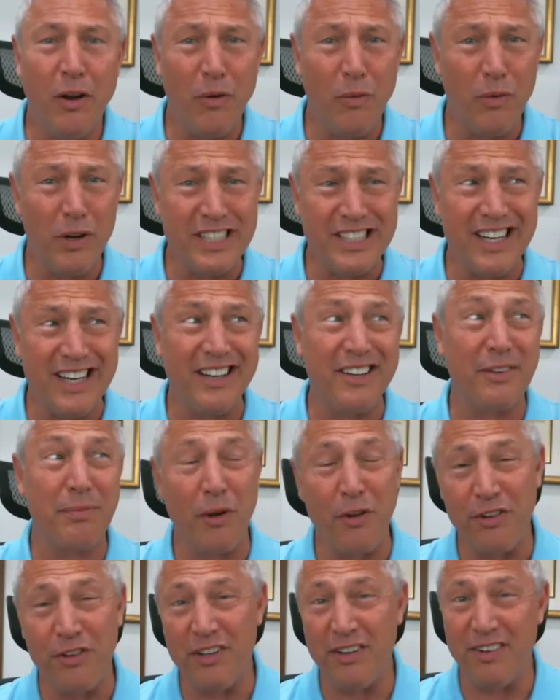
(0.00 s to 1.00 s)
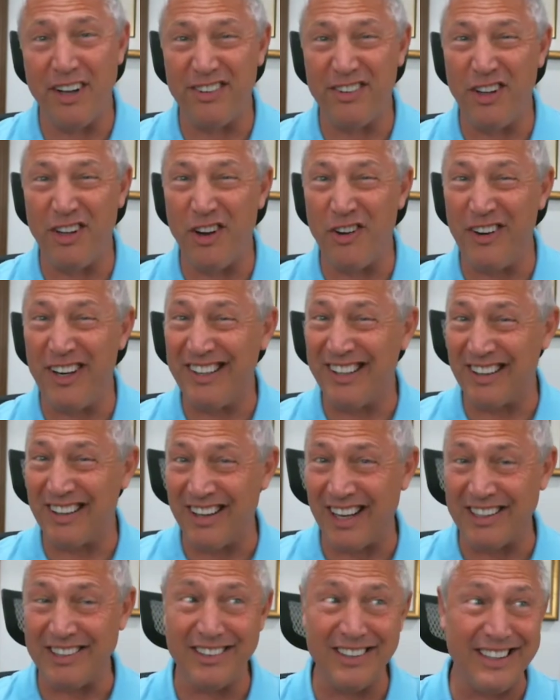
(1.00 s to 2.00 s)
which, as most of us know
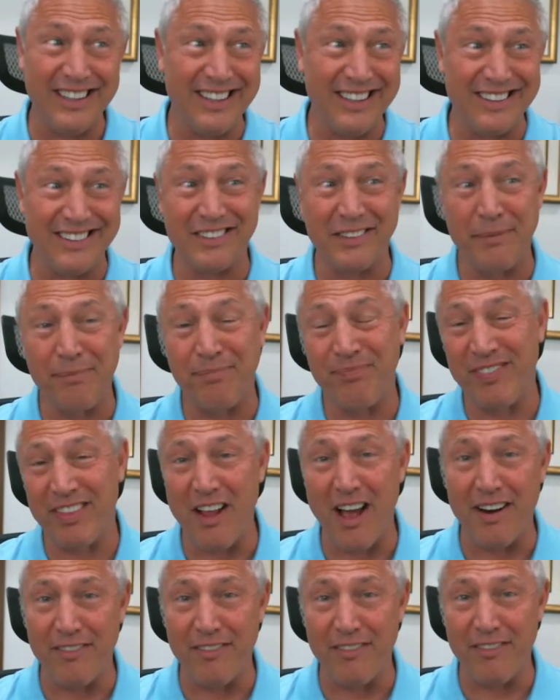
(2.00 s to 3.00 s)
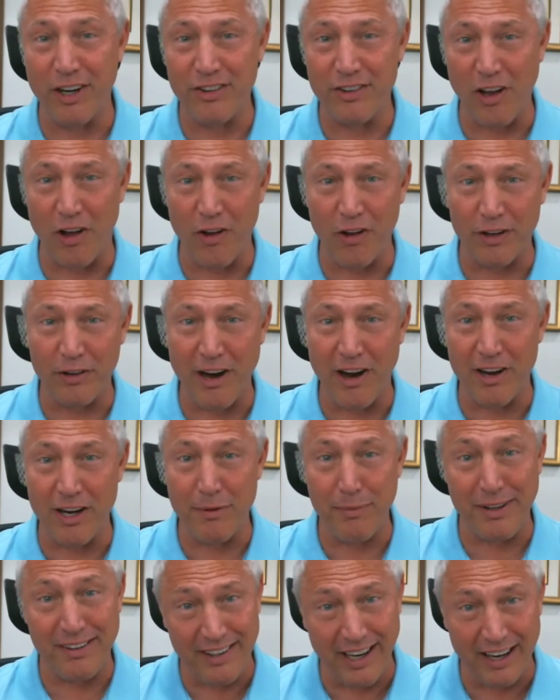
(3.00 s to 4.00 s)
intellectually, is not very solid ground
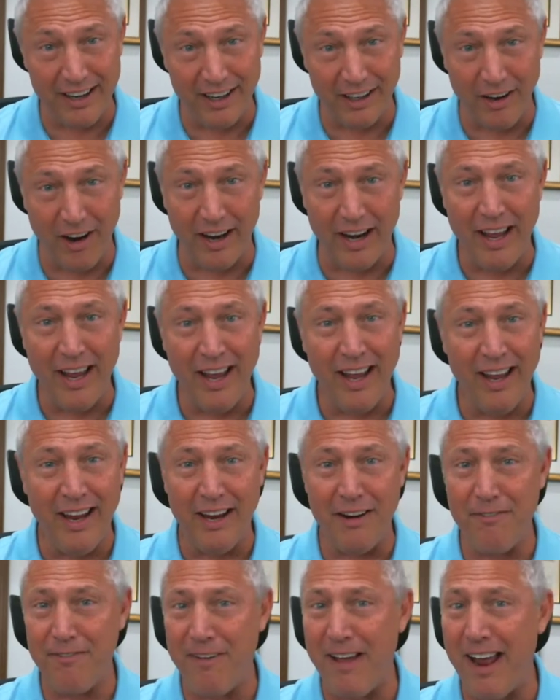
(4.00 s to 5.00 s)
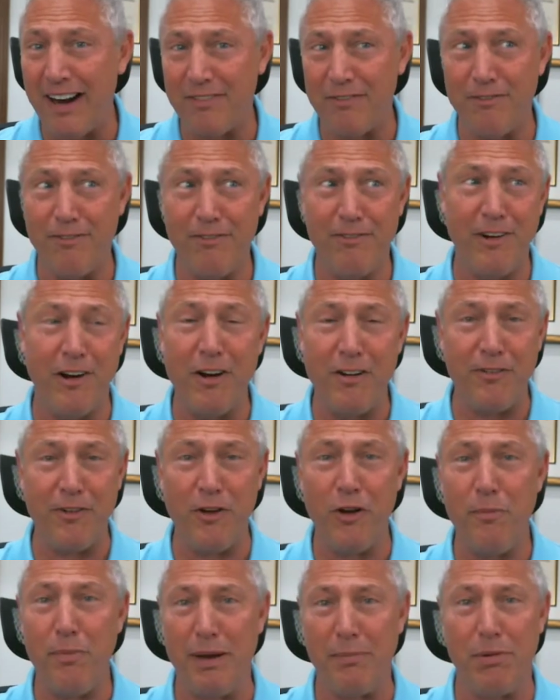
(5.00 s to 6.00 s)
to be standing on. In fact, very
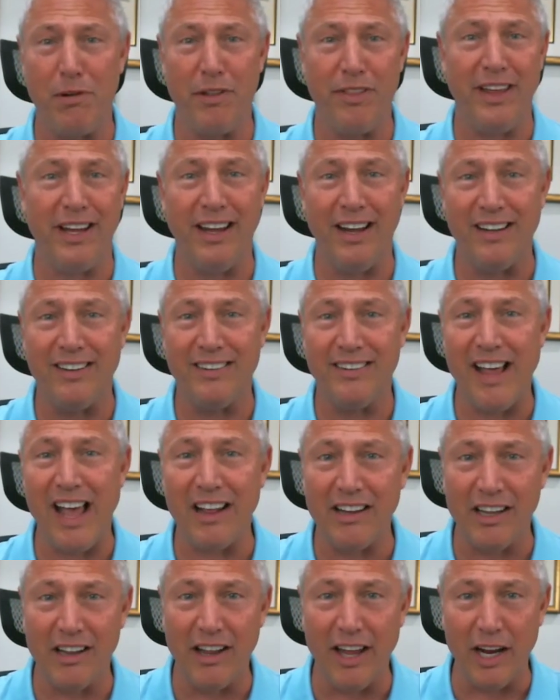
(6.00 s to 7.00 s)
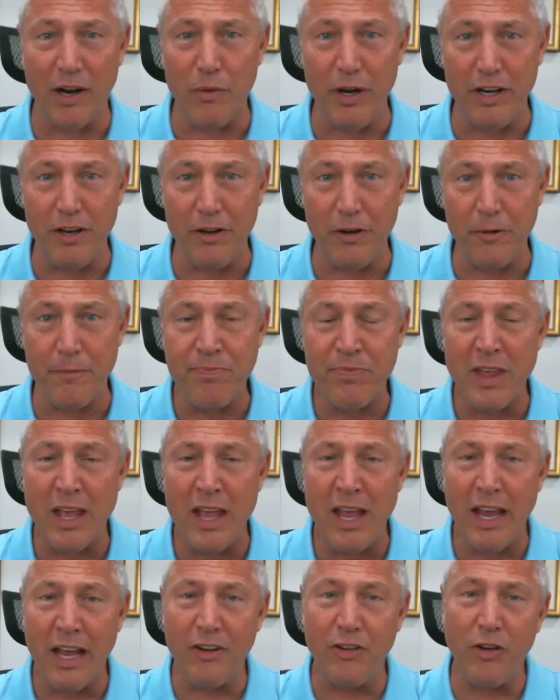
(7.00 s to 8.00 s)
few people think exactly like we do.
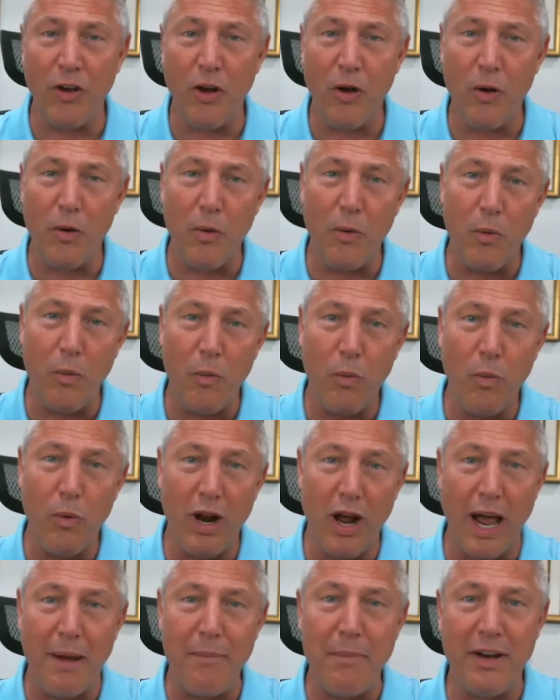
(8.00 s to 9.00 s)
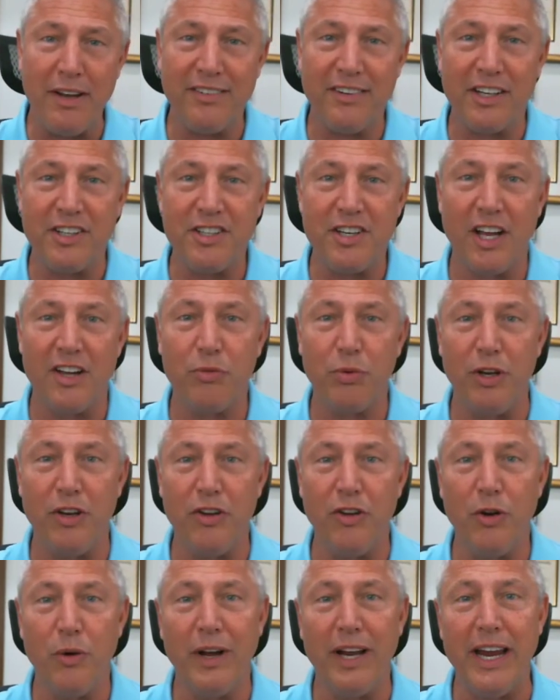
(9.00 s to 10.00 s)
And so what I'm going to suggest we
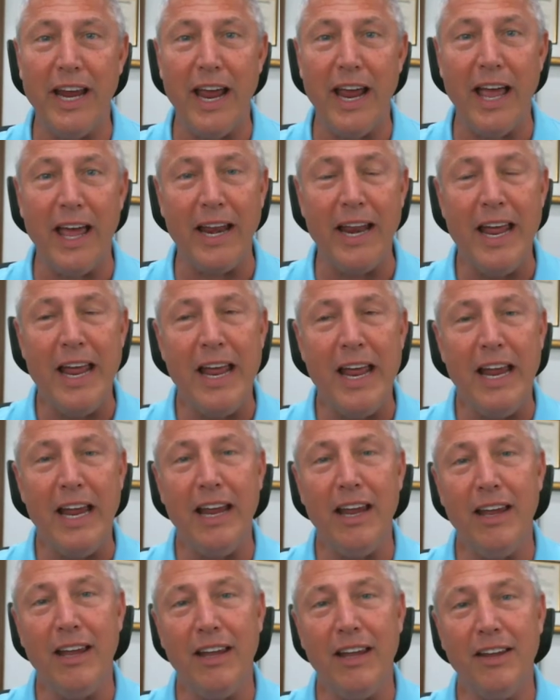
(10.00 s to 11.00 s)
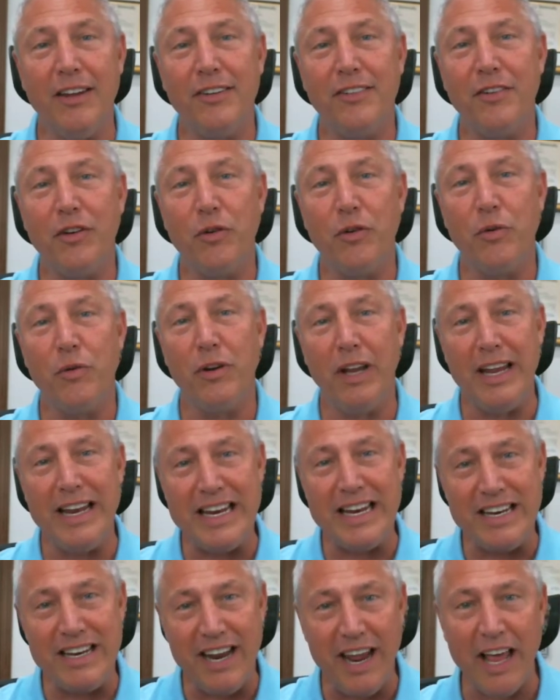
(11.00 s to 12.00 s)
do, again, is
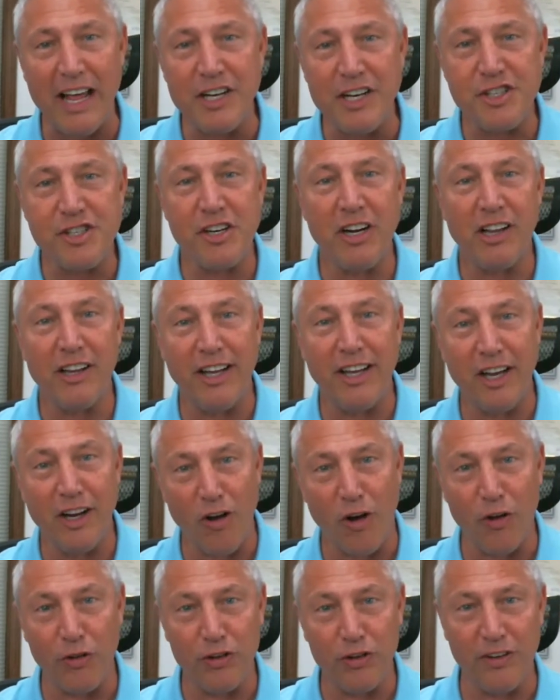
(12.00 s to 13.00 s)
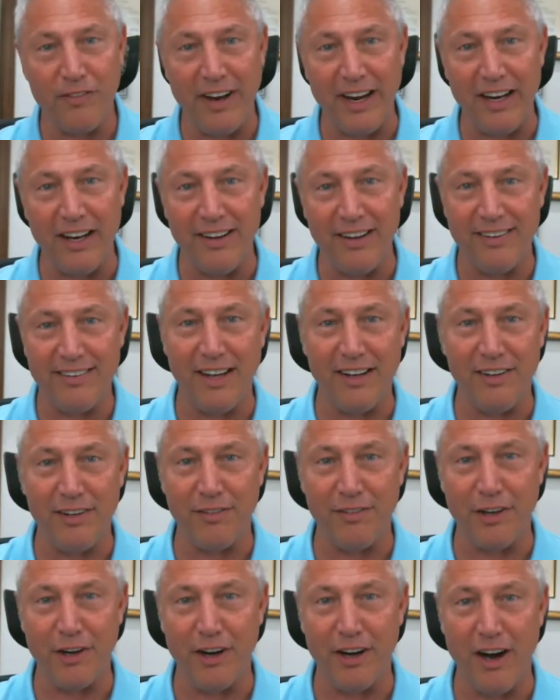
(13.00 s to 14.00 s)
intentionally cultivate a sense
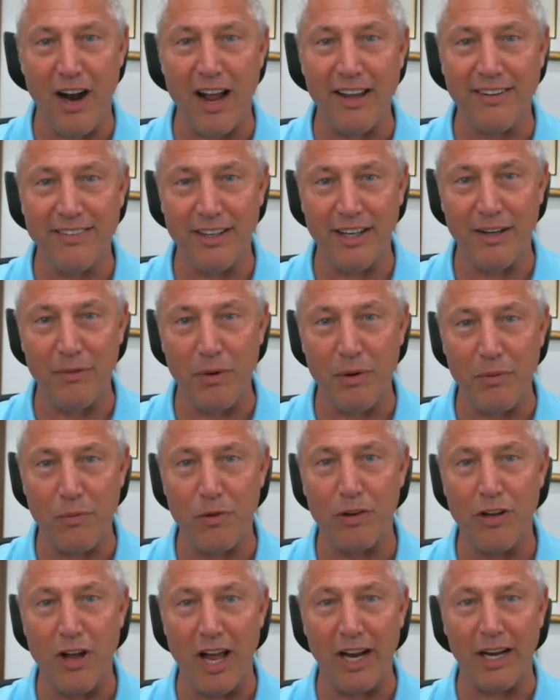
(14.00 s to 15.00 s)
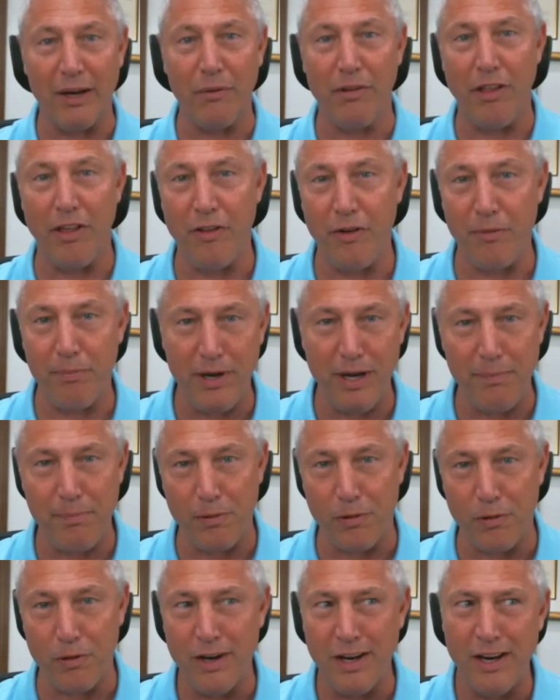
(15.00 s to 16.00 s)
of curiosity when we're talking with other
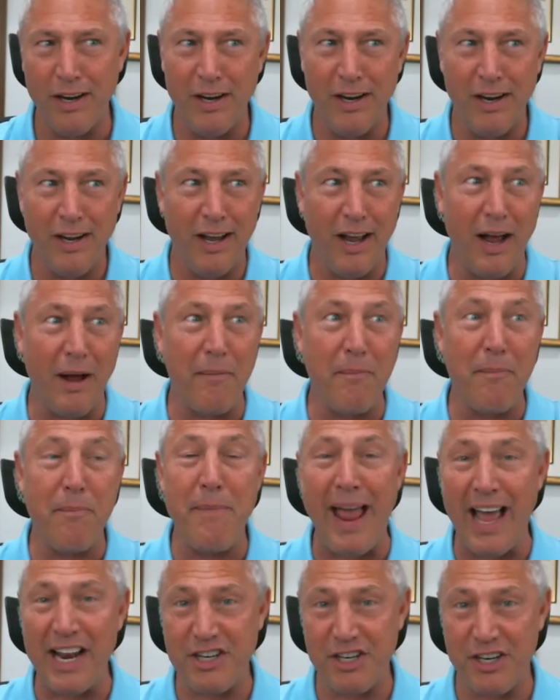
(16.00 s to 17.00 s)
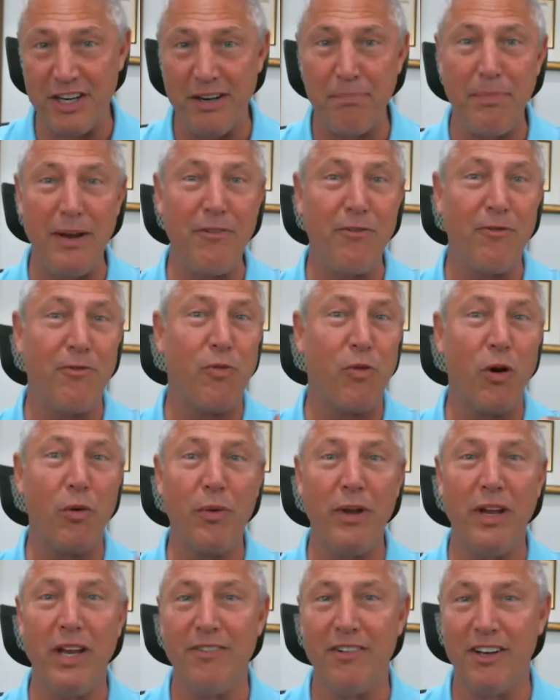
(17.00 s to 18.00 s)
people. Imagine, before
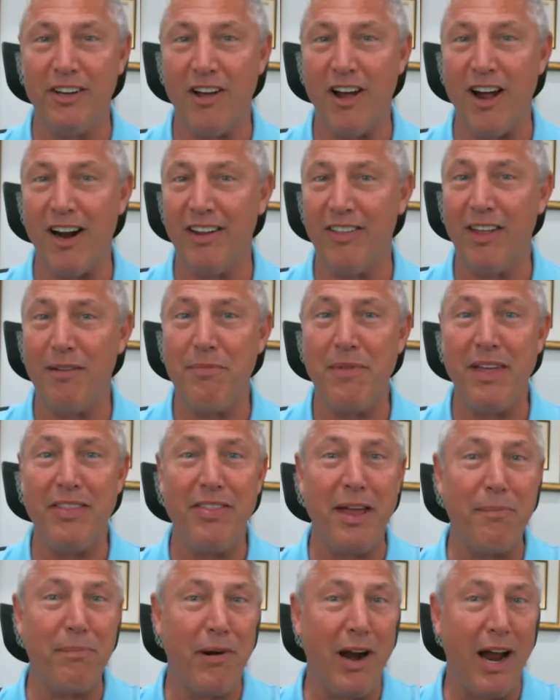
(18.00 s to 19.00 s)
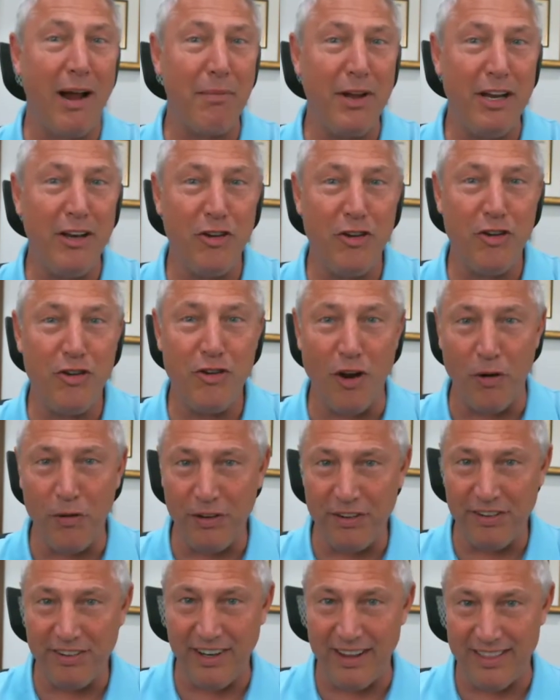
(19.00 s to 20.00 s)
we even talk to them, that they probably
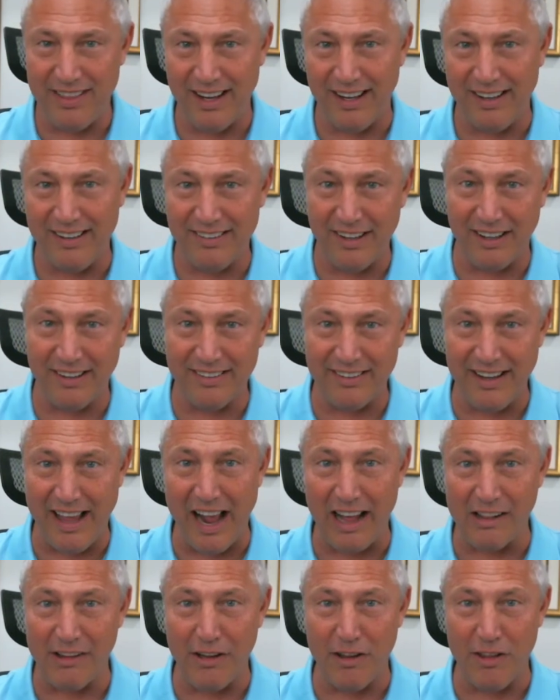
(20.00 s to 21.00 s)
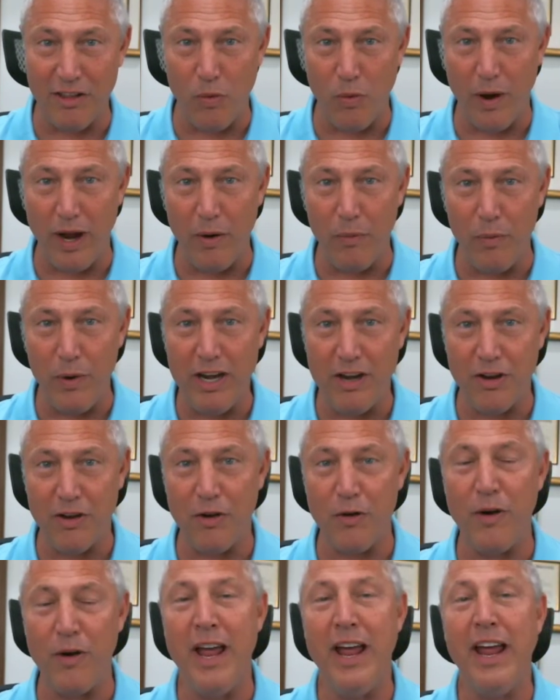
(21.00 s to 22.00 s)
don't see things exactly the way we
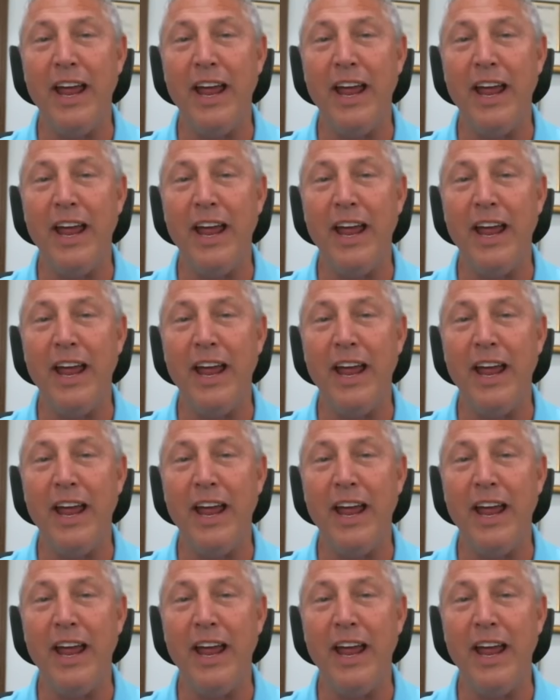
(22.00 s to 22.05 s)
do,